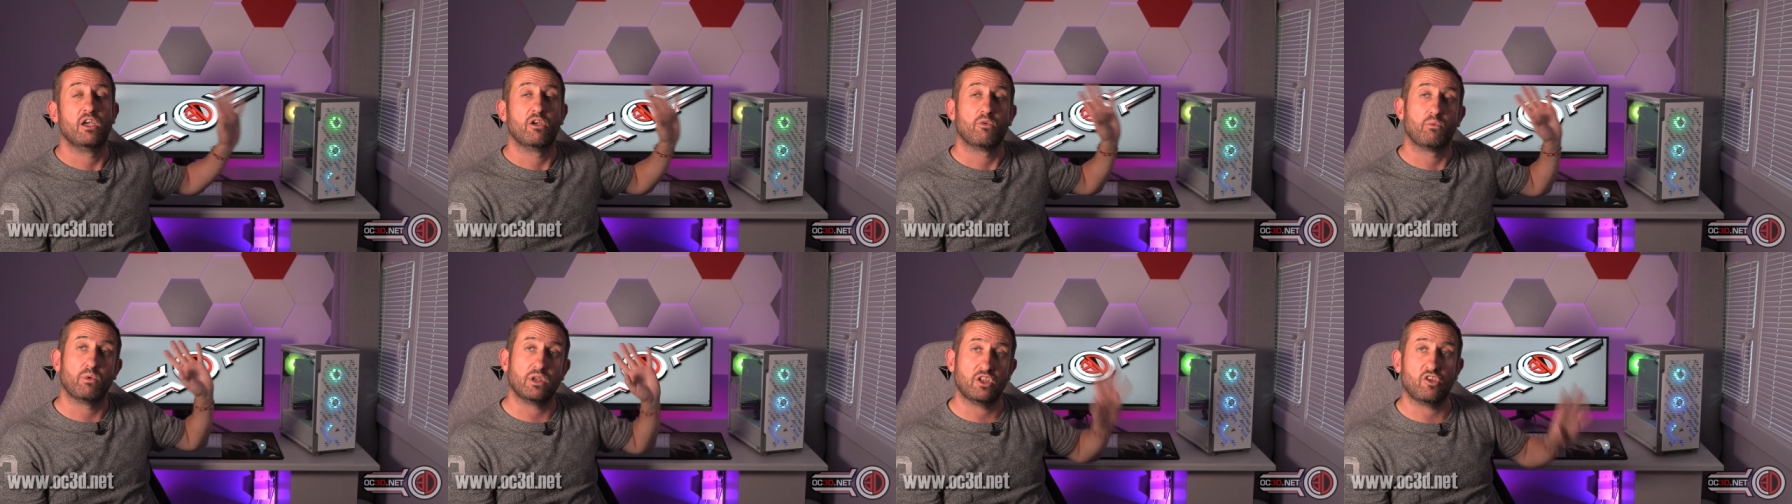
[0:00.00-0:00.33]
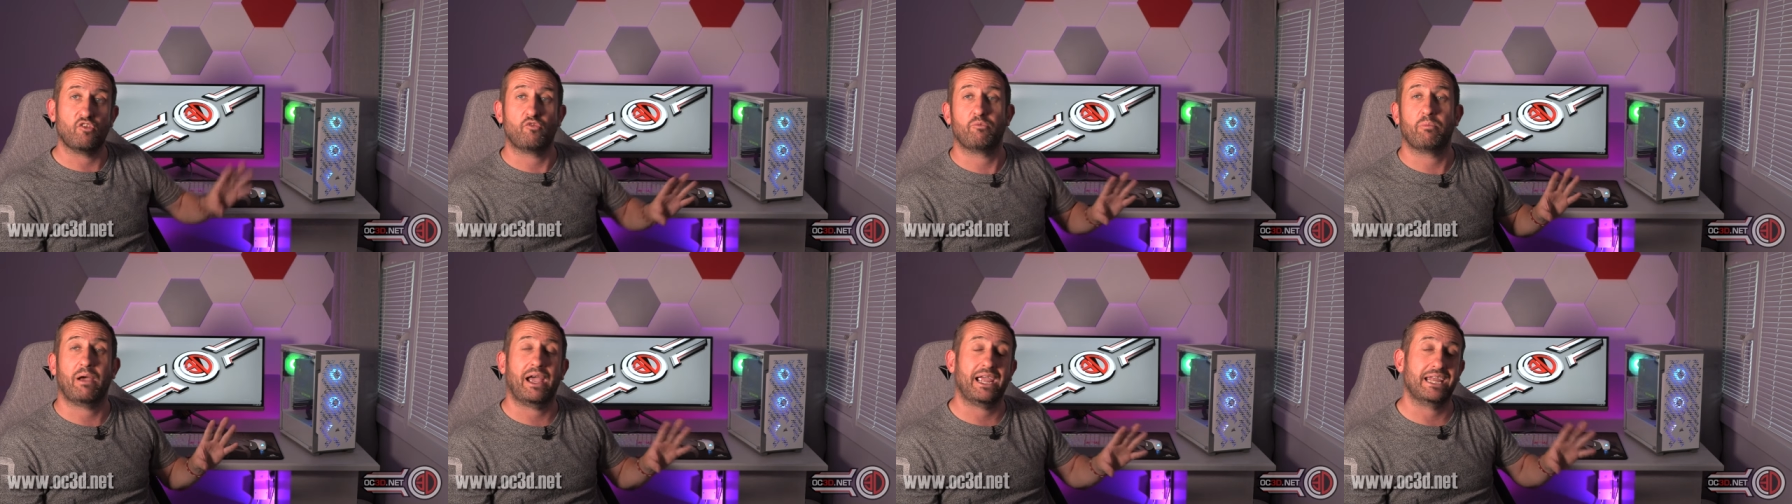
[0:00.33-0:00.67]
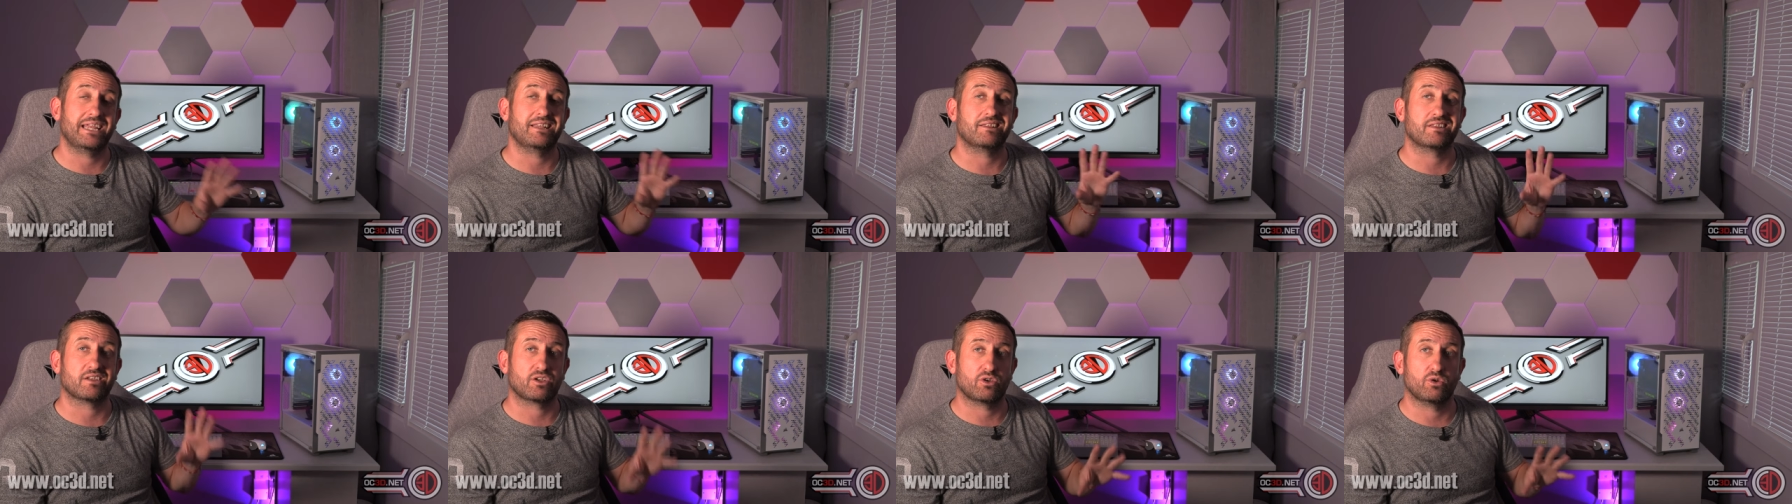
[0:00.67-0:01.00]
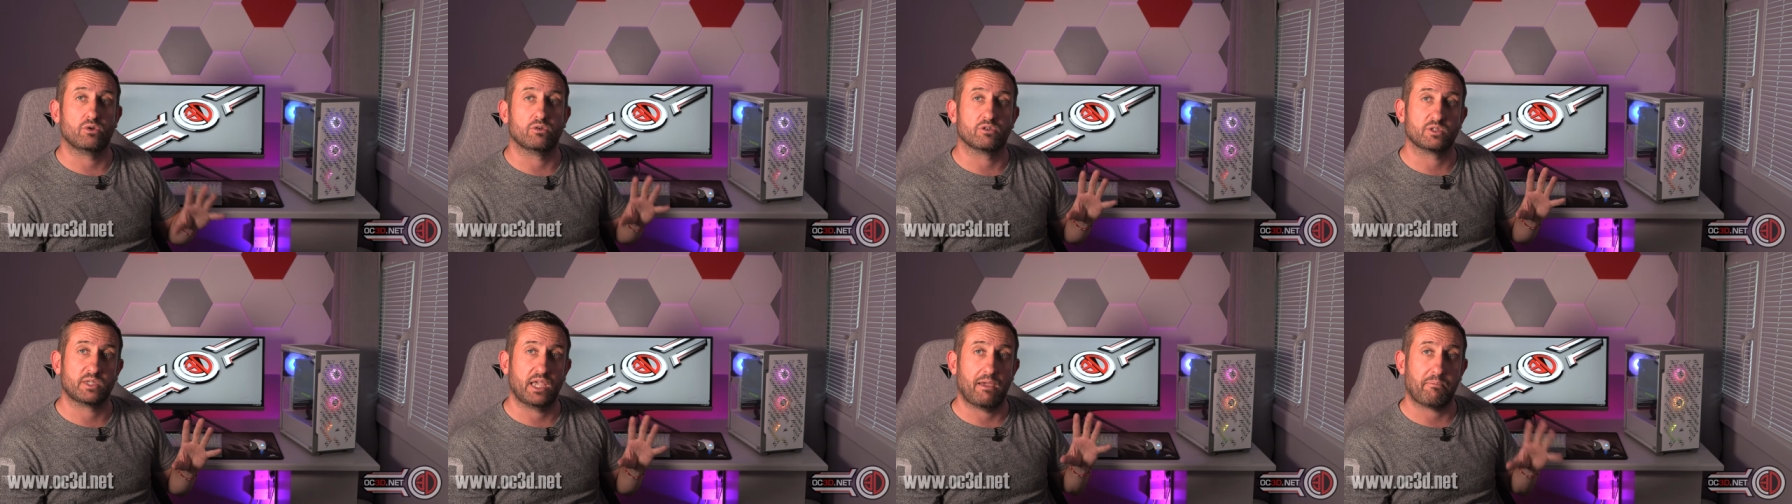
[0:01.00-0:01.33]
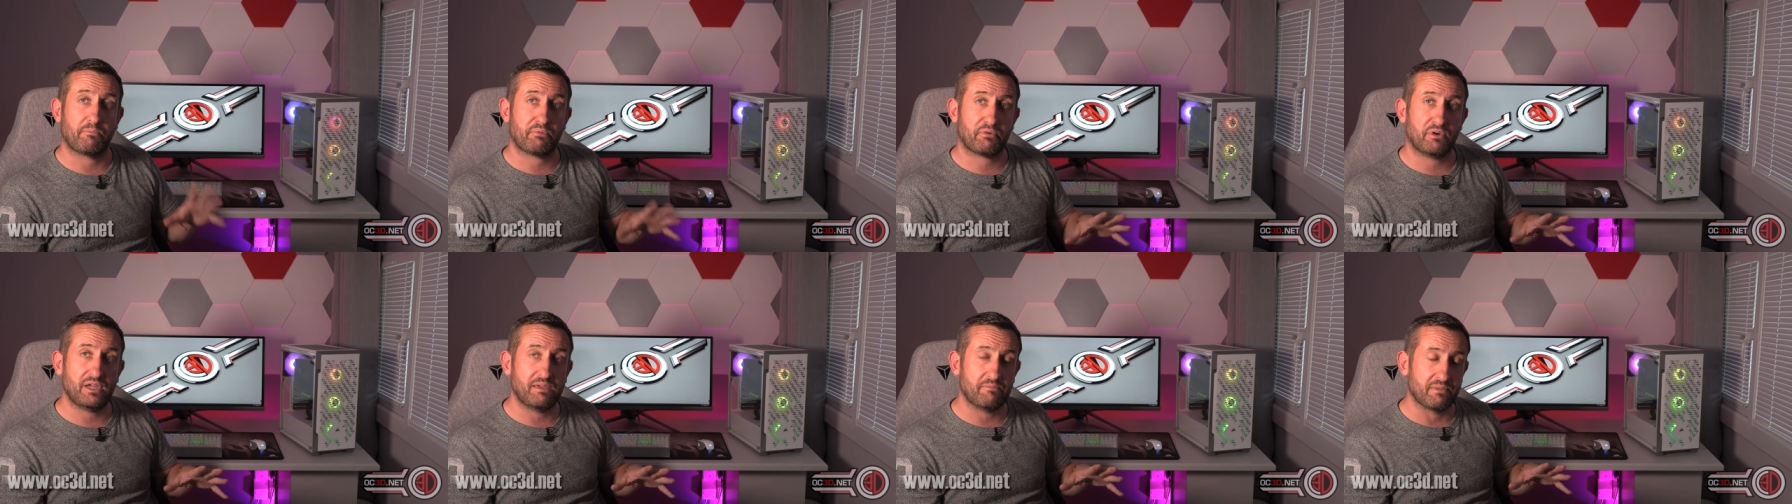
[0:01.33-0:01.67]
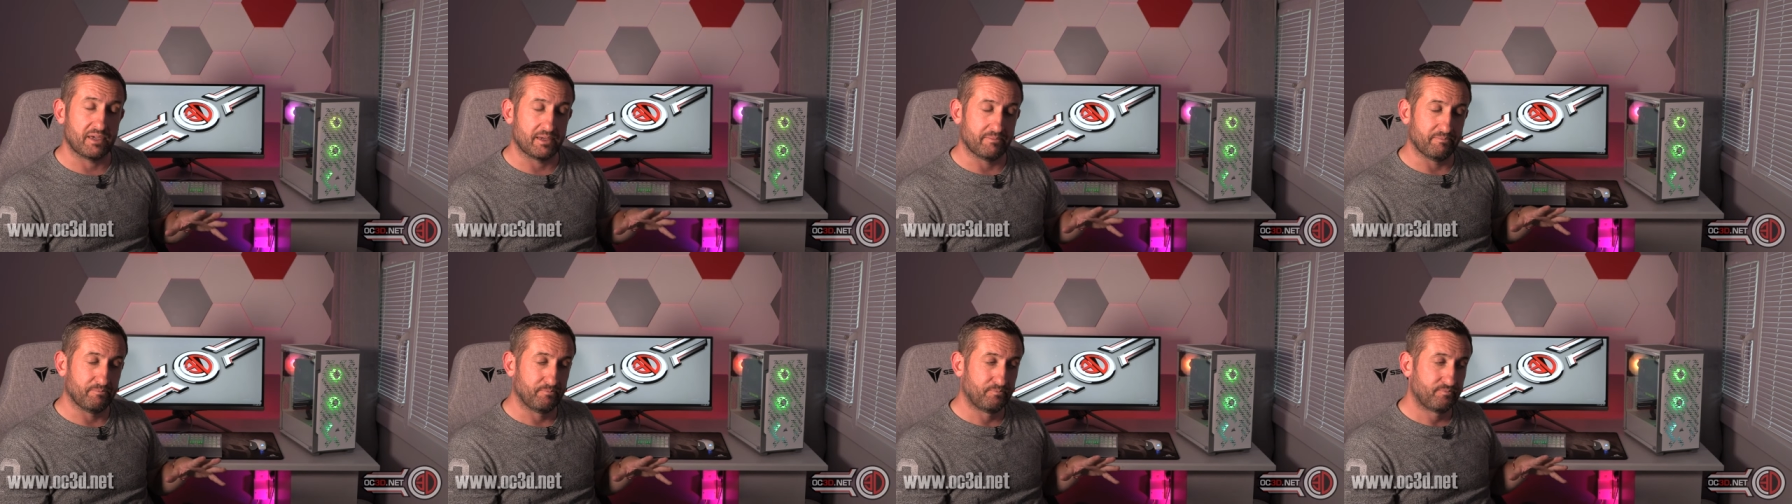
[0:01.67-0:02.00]
when you've paid the Corsair
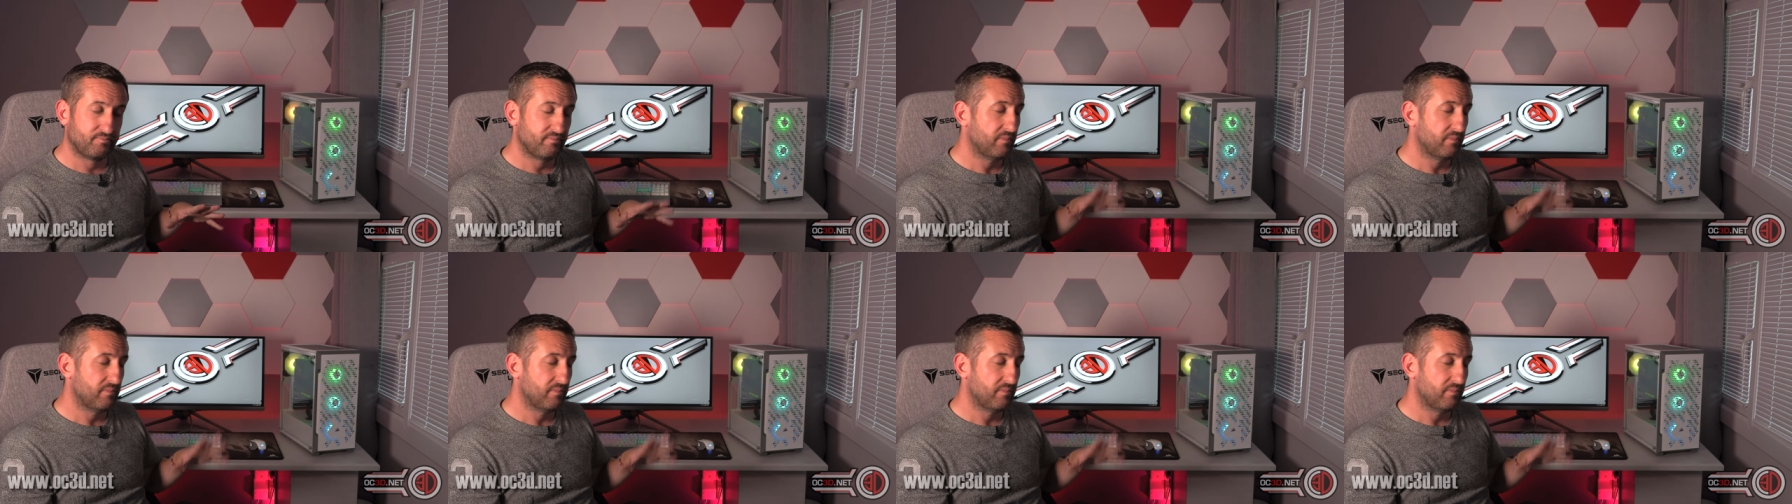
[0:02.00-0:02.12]
premium.